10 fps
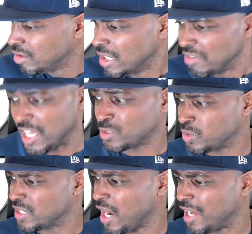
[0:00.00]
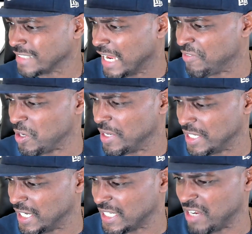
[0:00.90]
That's what God gave you and he
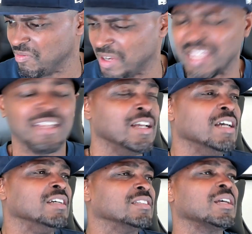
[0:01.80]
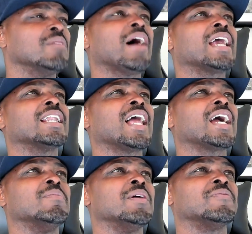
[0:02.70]
didn't give me. Somebody lock
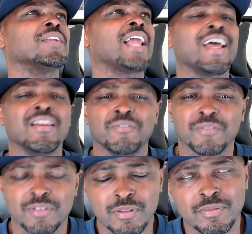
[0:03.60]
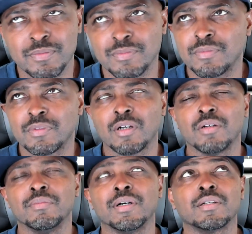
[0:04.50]
him up for life.
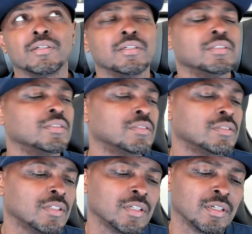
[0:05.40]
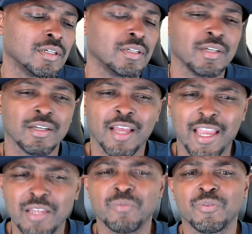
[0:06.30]
Oh my goodness.
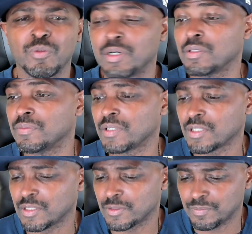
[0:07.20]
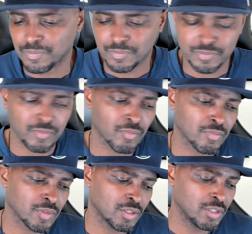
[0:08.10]
Hateful mother.
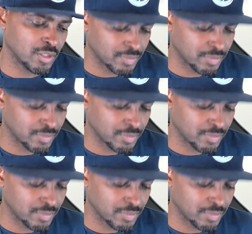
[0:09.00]
You know,